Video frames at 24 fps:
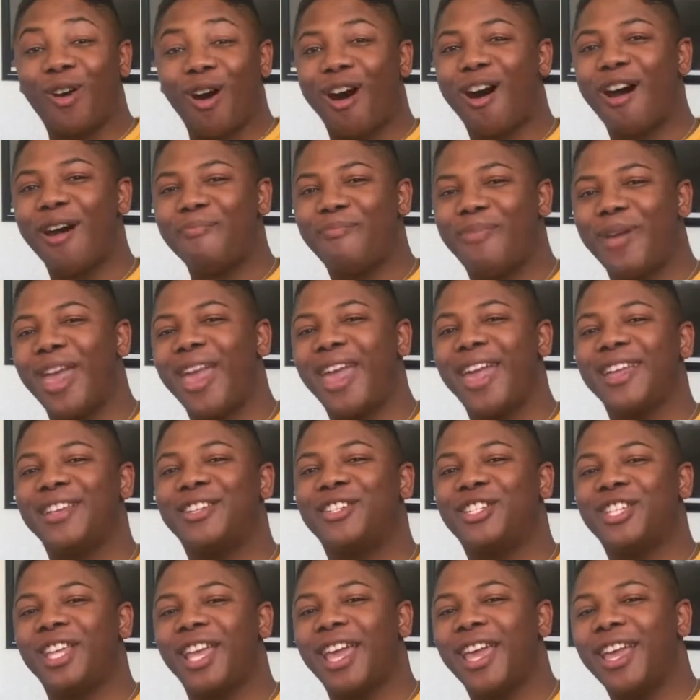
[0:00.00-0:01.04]
OnPage
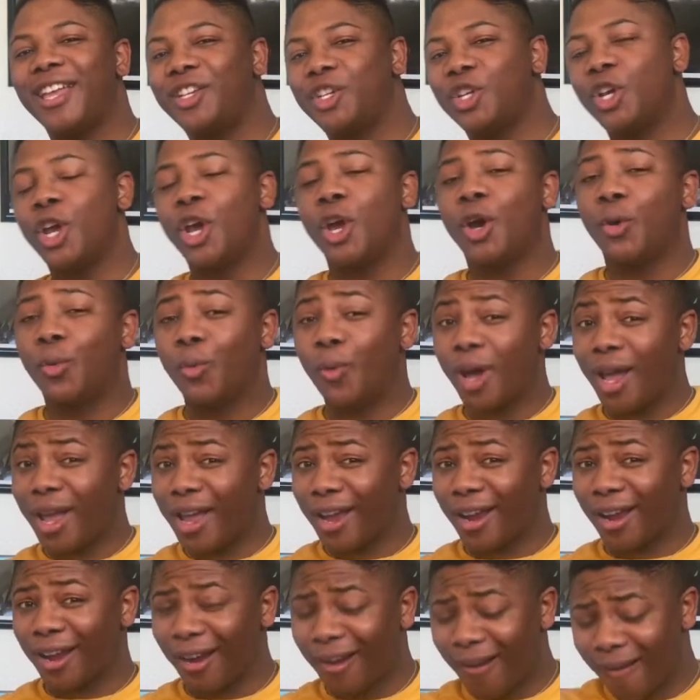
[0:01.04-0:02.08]
Sage,
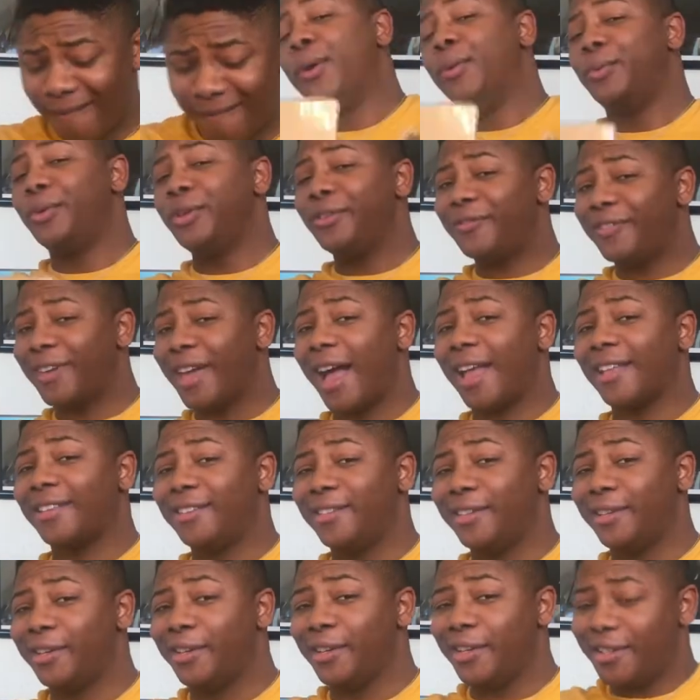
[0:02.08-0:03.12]
where we've got the
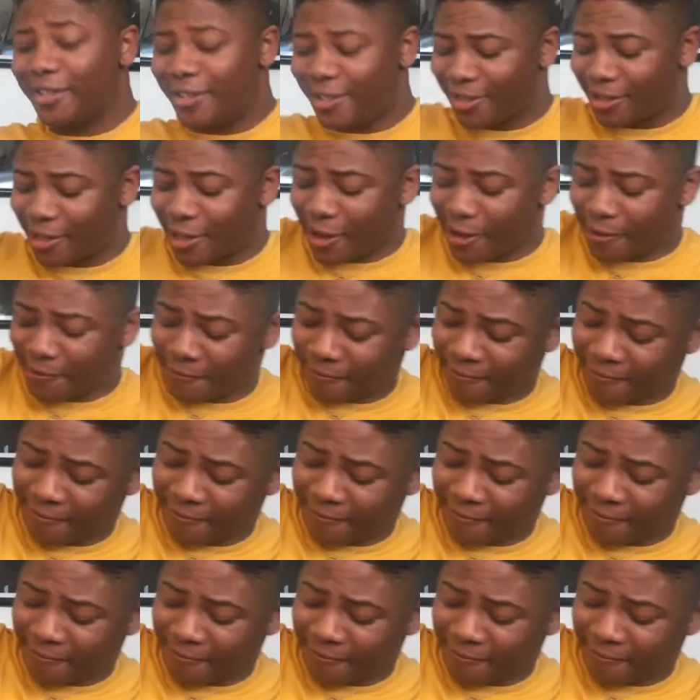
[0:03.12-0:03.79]
good stuff.